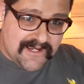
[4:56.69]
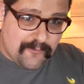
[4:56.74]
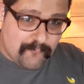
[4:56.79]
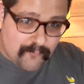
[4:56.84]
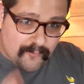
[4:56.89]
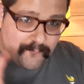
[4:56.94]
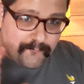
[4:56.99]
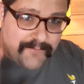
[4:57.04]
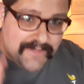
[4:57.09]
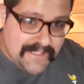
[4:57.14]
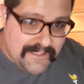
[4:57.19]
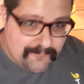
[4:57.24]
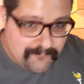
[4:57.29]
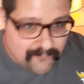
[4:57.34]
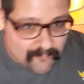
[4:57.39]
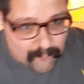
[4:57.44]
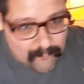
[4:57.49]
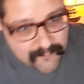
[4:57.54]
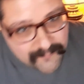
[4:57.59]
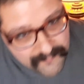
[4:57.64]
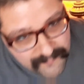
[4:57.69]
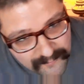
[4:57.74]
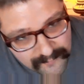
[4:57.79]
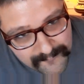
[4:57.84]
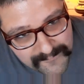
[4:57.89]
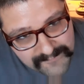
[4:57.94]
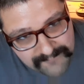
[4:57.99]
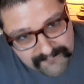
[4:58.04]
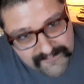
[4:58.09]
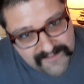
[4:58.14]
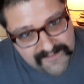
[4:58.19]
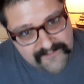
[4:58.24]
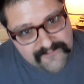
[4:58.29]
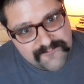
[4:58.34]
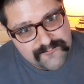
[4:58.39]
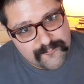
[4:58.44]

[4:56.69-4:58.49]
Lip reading: We're people. We're human beings.